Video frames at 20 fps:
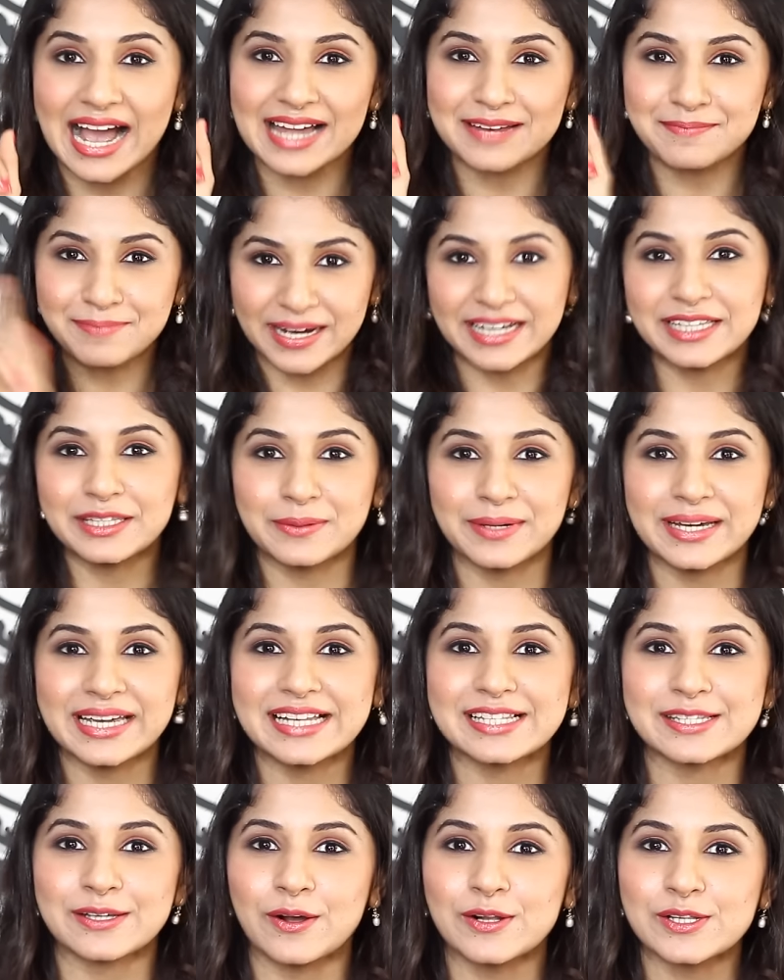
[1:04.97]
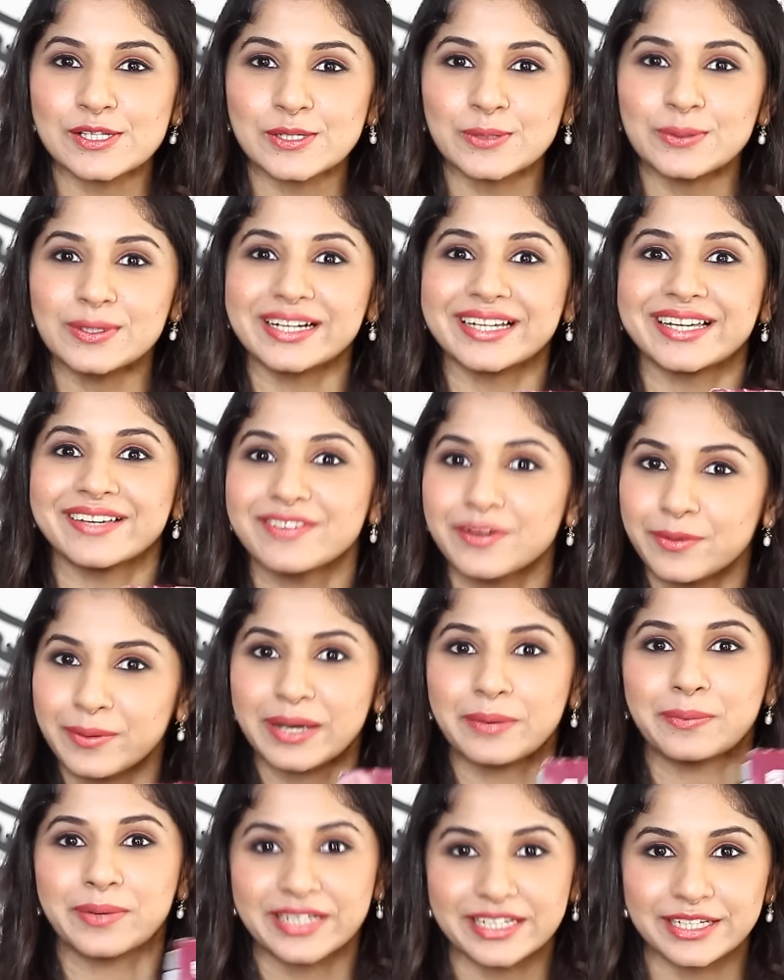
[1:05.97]
And by the way, it's also a
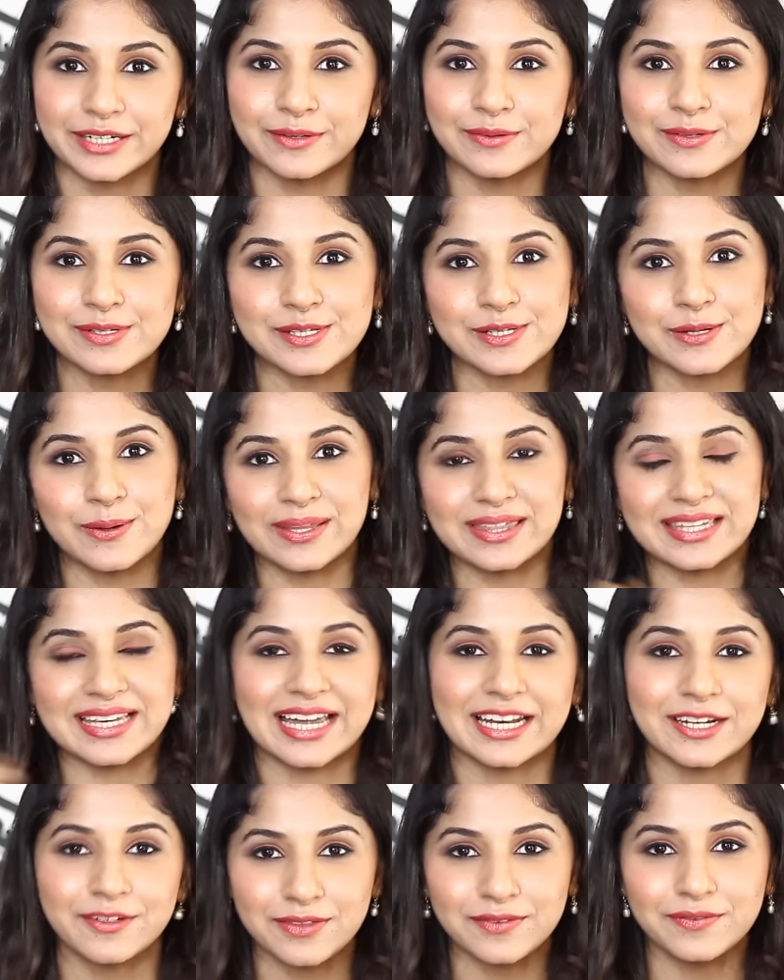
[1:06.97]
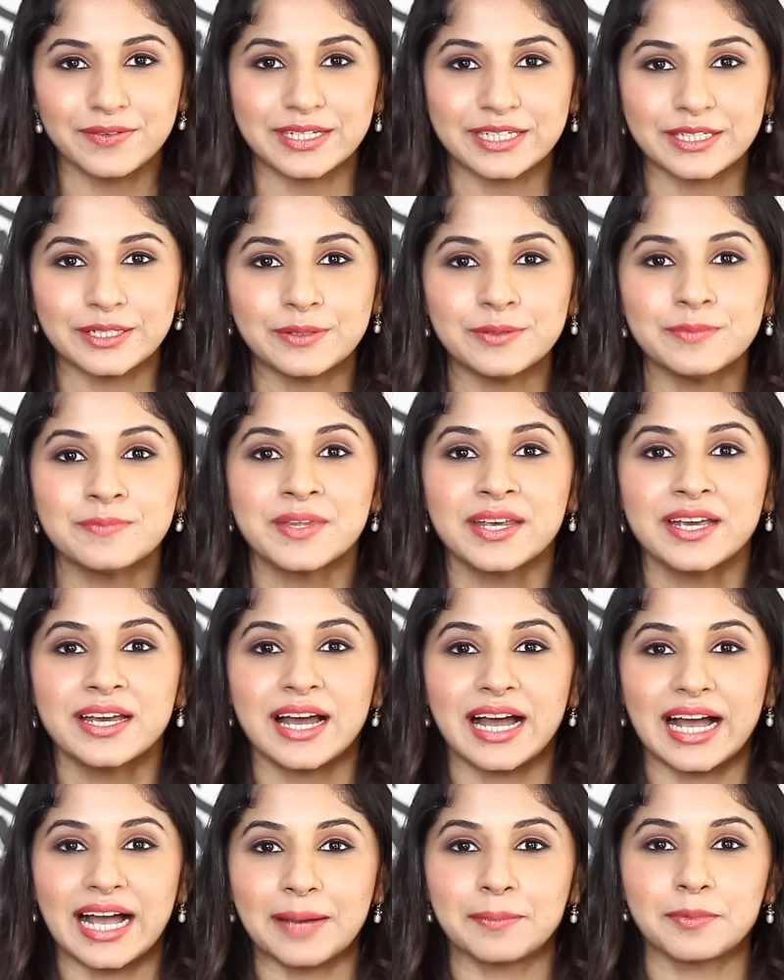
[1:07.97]
giveaway video. So at the end of the video,
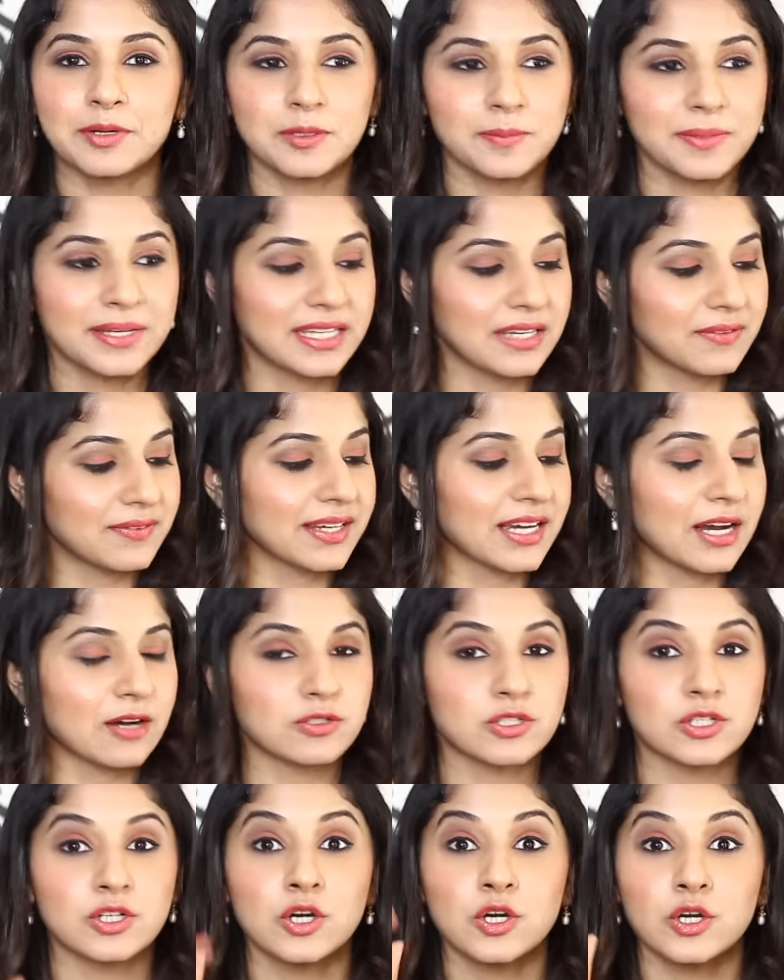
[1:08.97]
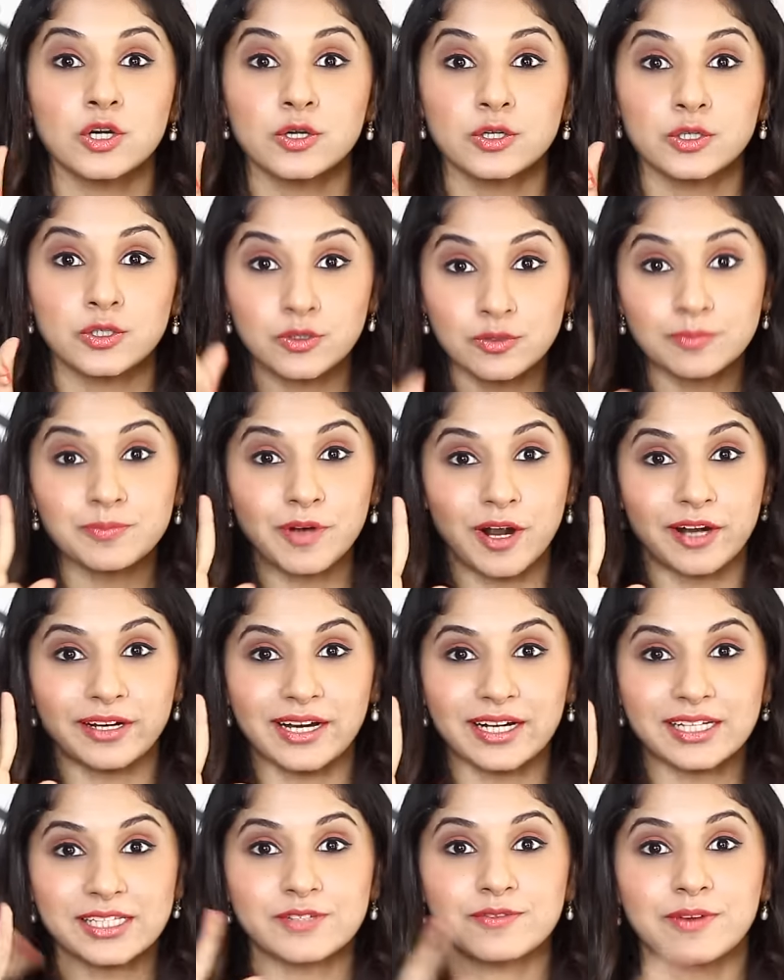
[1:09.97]
I'm going to be giving out two
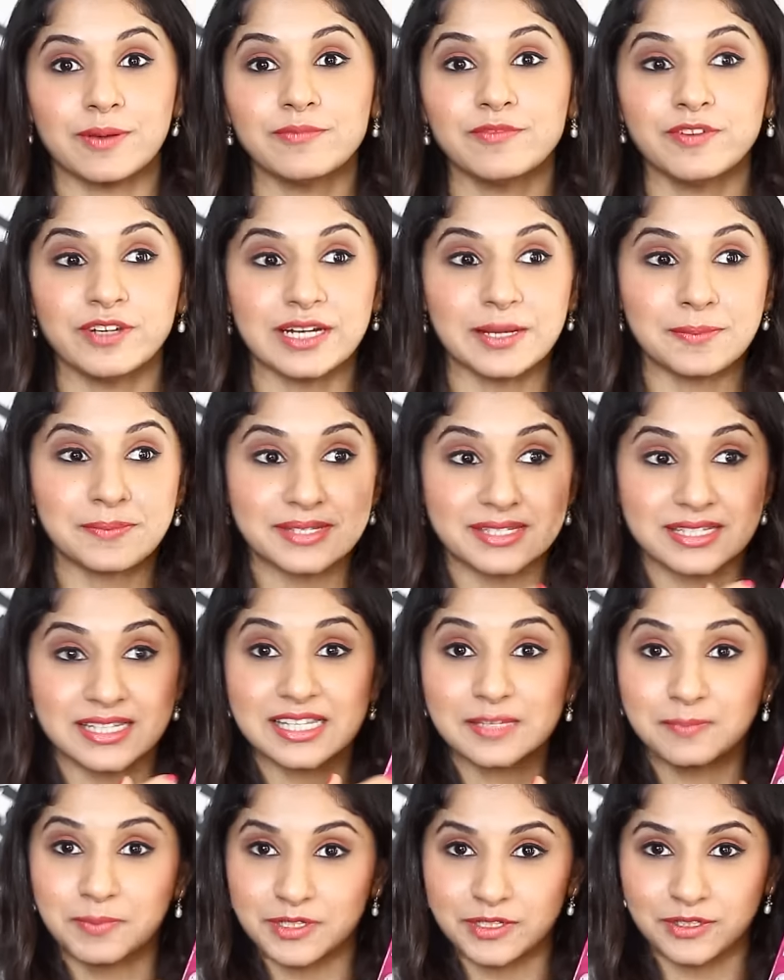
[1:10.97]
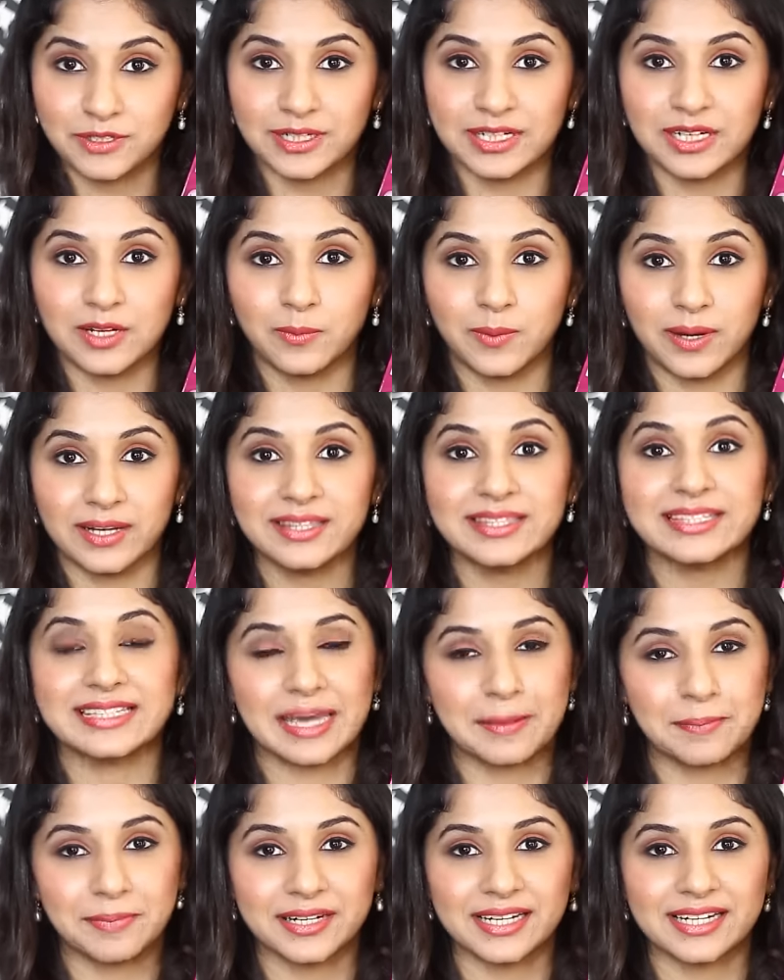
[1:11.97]
products from Philips, this particular one,
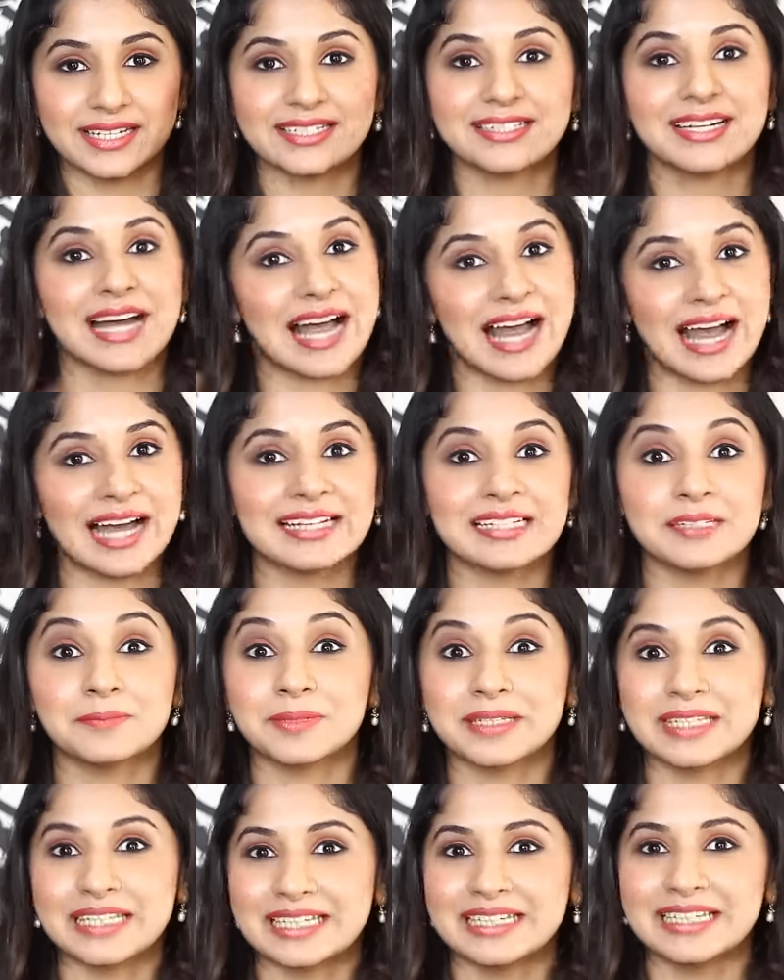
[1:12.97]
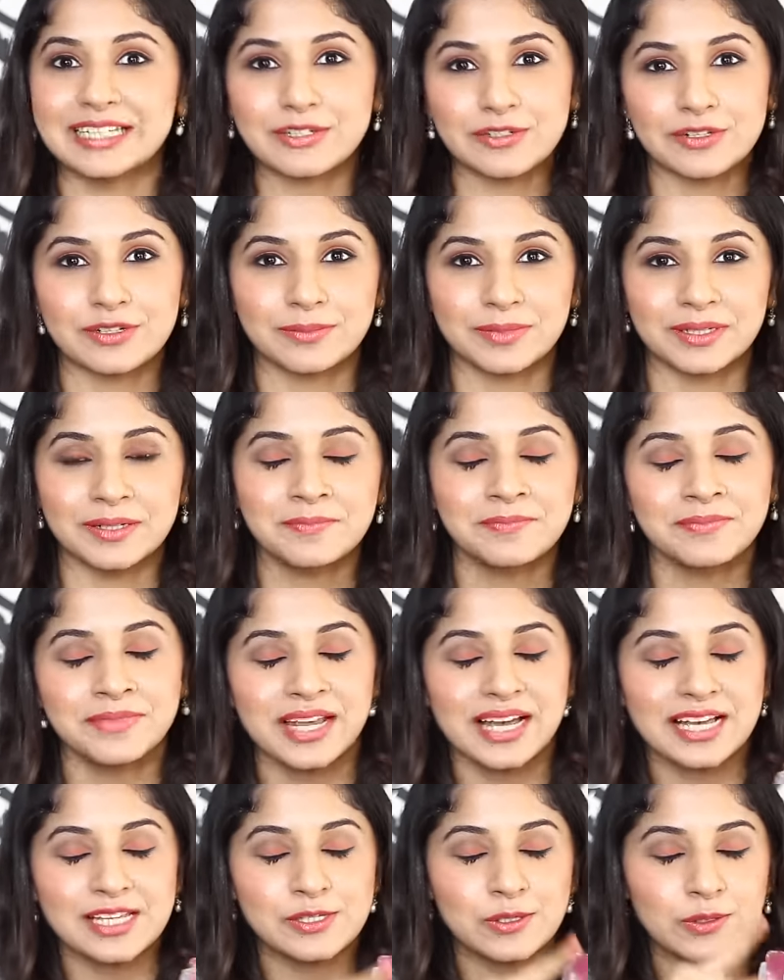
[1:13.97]
the epilator and a bikini trimmer.
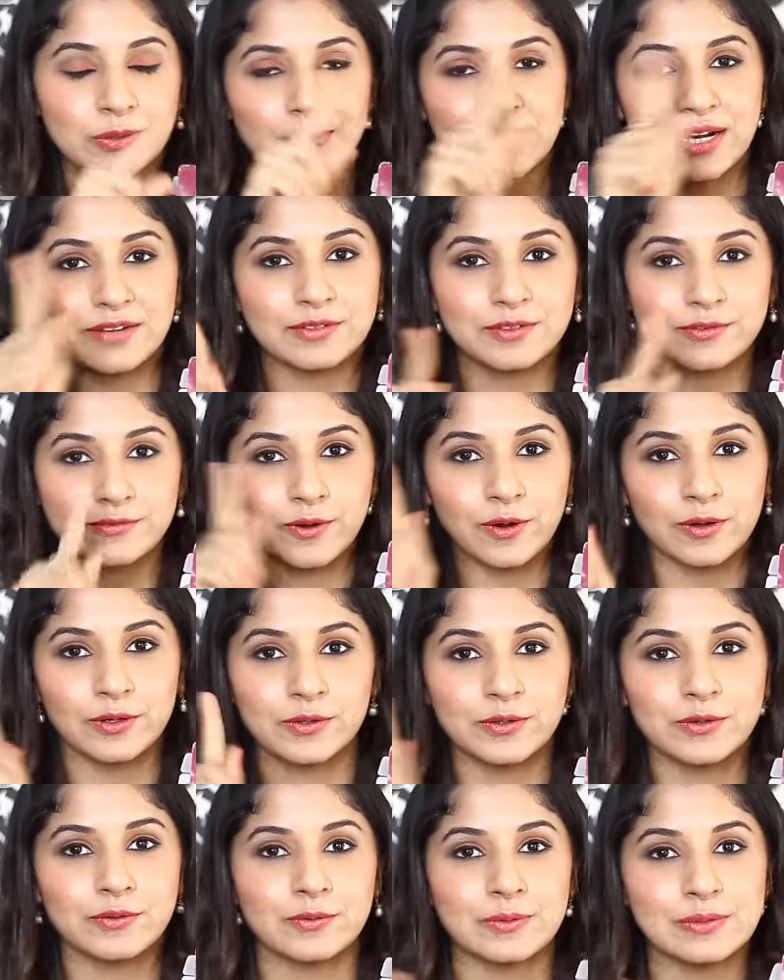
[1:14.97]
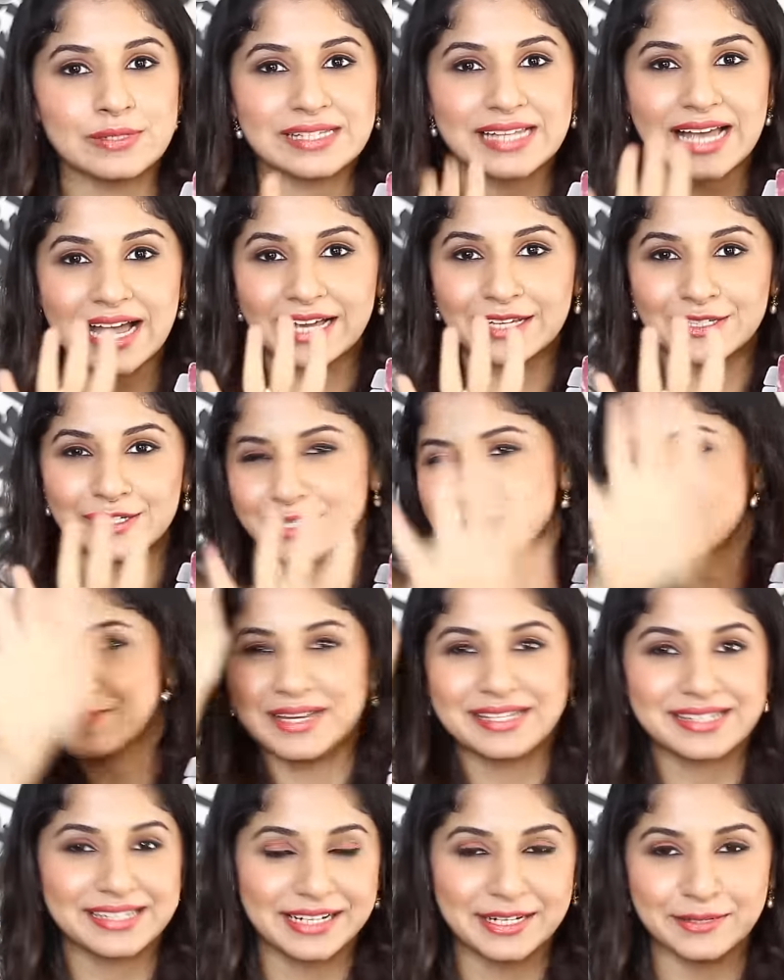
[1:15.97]
So you'll have to follow the rules and just
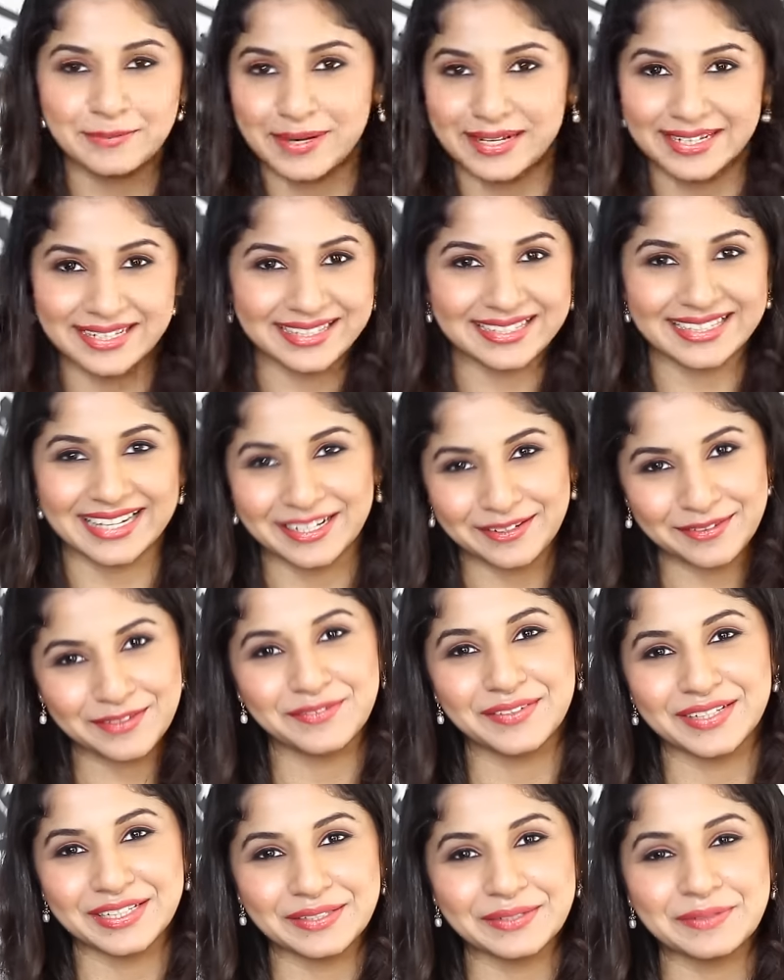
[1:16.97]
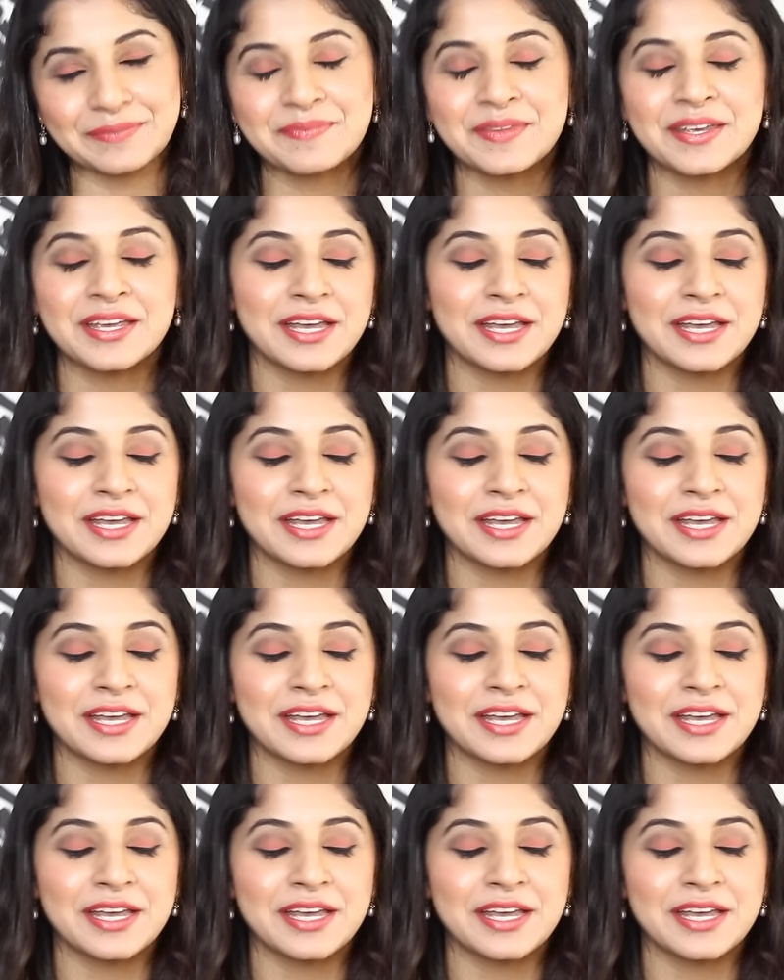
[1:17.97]
basically wait till the end of the video.